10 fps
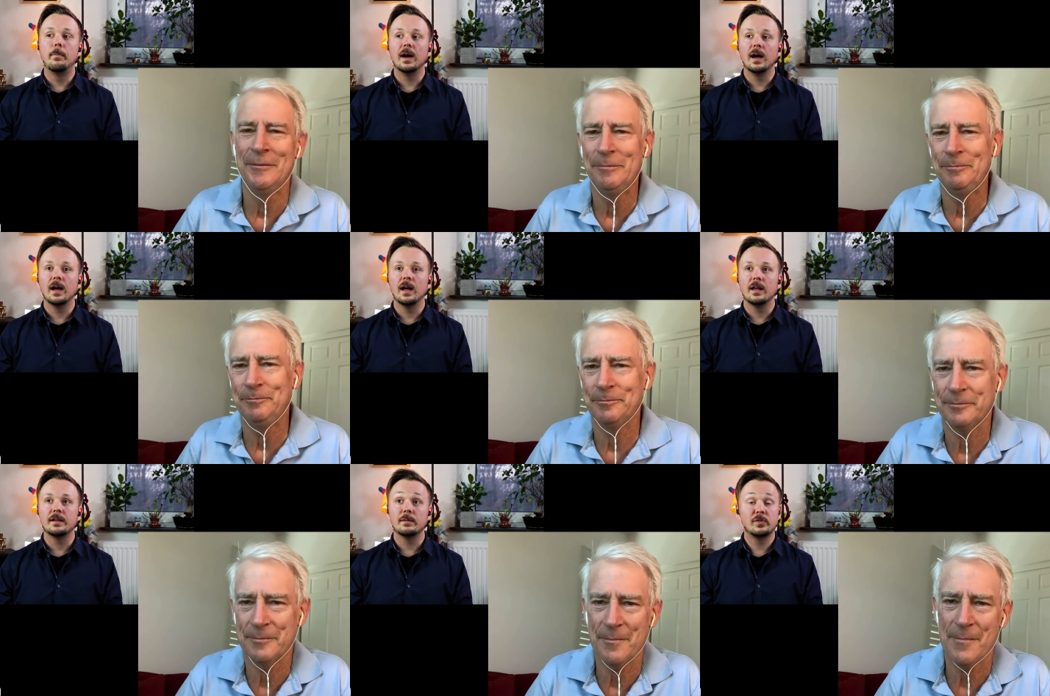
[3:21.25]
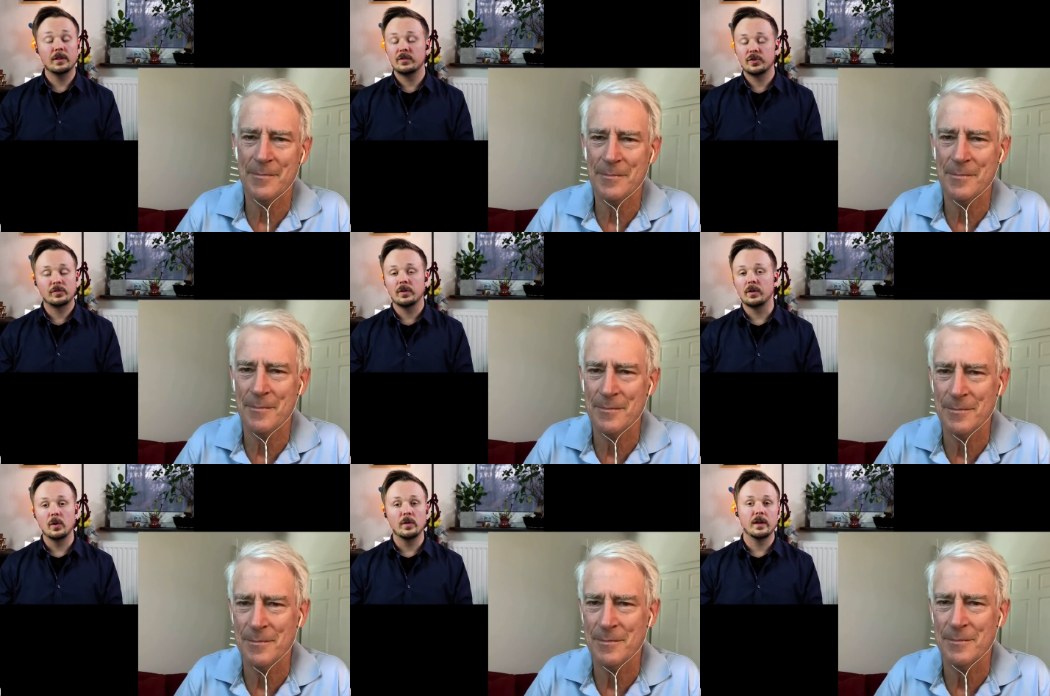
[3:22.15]
Speaker 1: But I'm still just
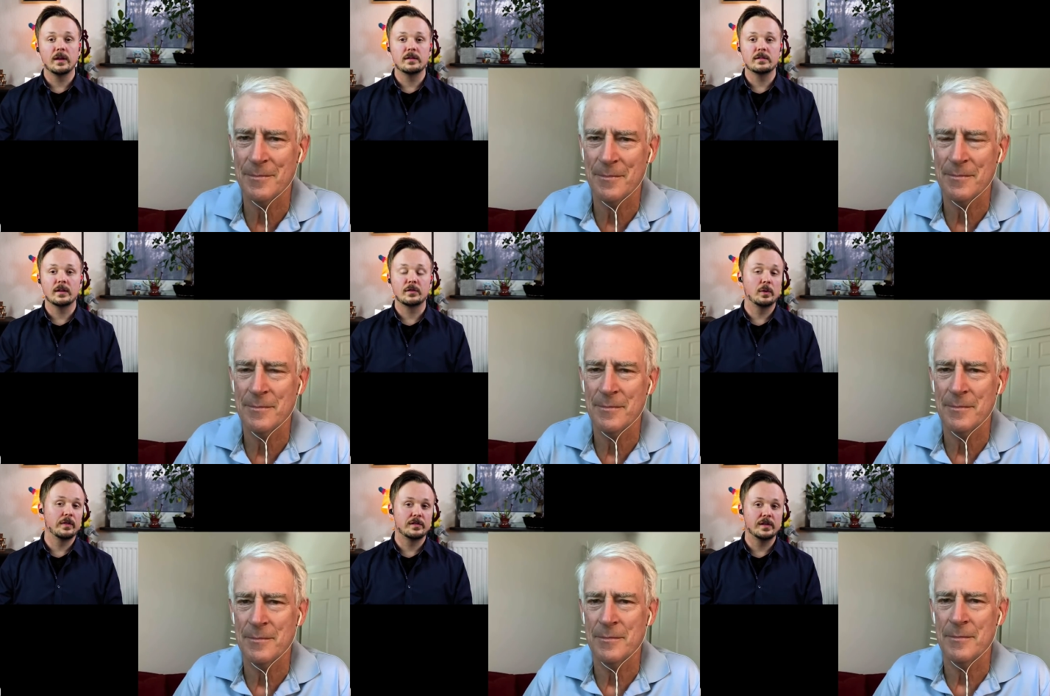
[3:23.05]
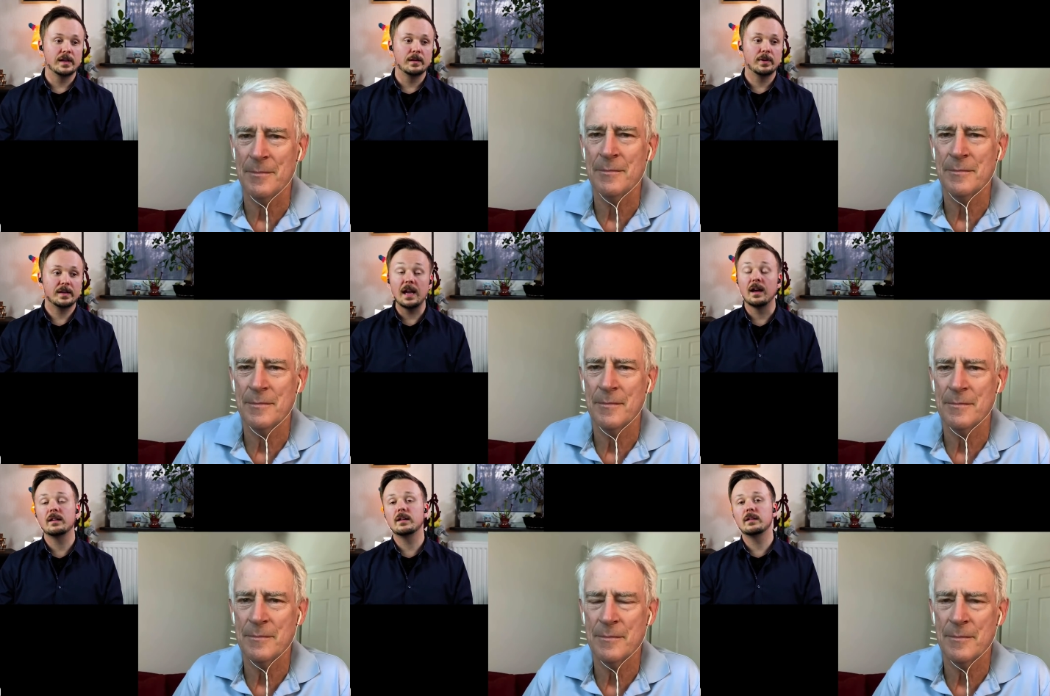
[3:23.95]
going to go there and explore the city. But yeah,